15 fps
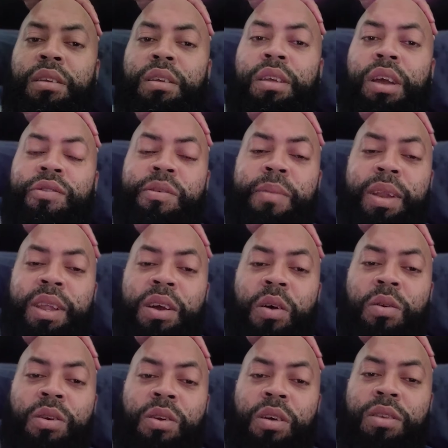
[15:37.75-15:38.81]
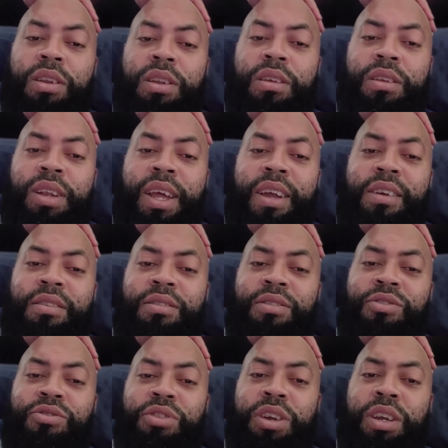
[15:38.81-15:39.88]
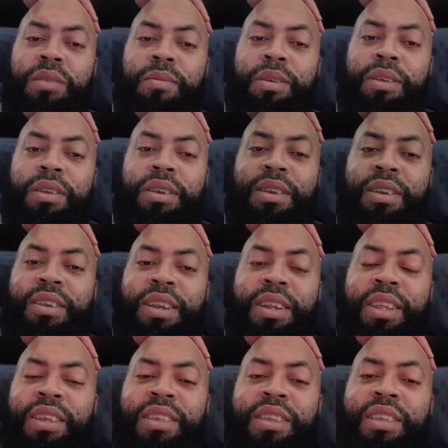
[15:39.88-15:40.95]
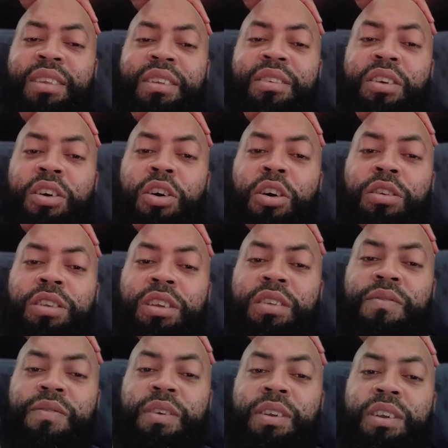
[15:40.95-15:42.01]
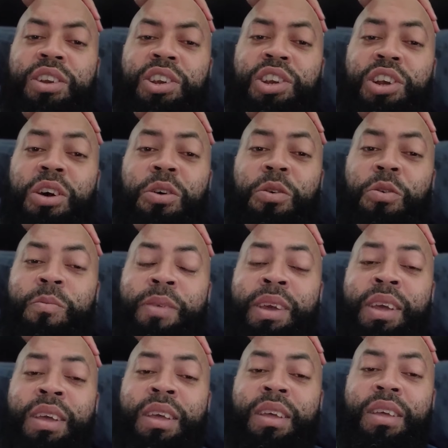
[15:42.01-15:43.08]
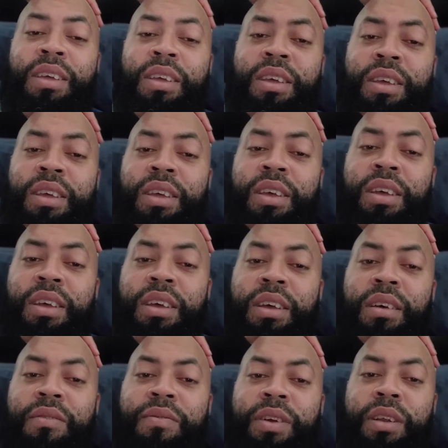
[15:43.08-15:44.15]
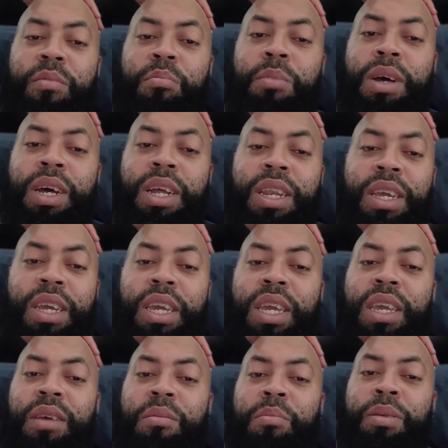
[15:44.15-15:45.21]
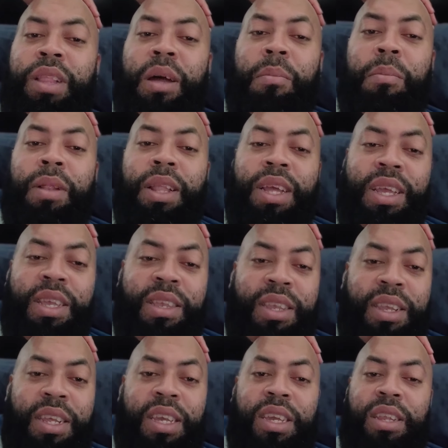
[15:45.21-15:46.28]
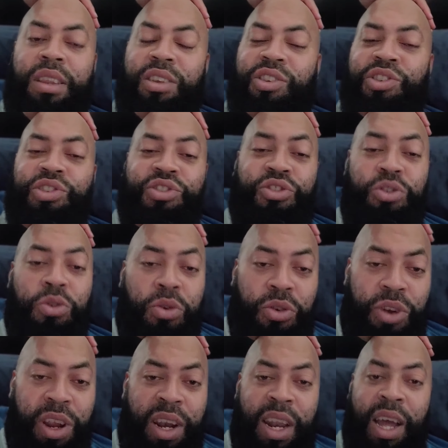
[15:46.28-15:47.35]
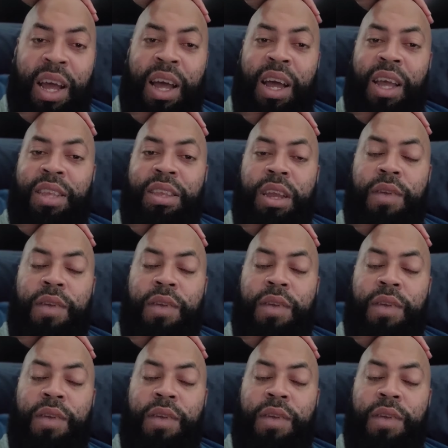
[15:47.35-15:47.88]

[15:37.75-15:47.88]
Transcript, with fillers: Everybody holding on to this Lakers dream. It's, it's this is all just for the show, man. For the money, publicity, the storylines.